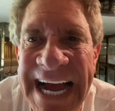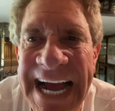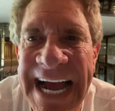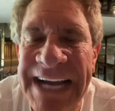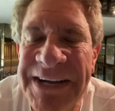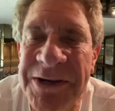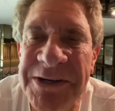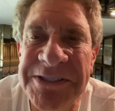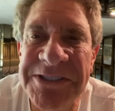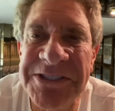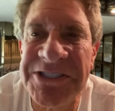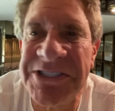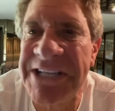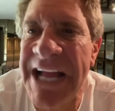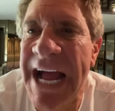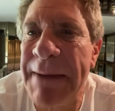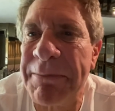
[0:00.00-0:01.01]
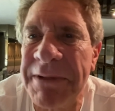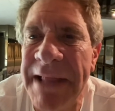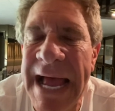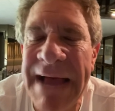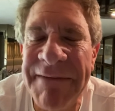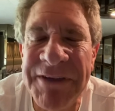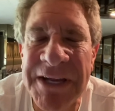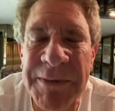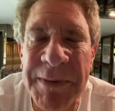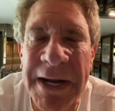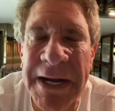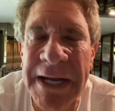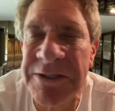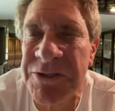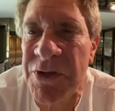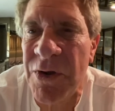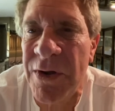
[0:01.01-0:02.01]
I couldn't stop laughing about it. I
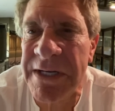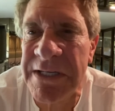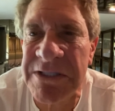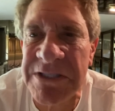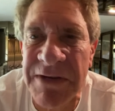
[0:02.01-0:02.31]
was talking to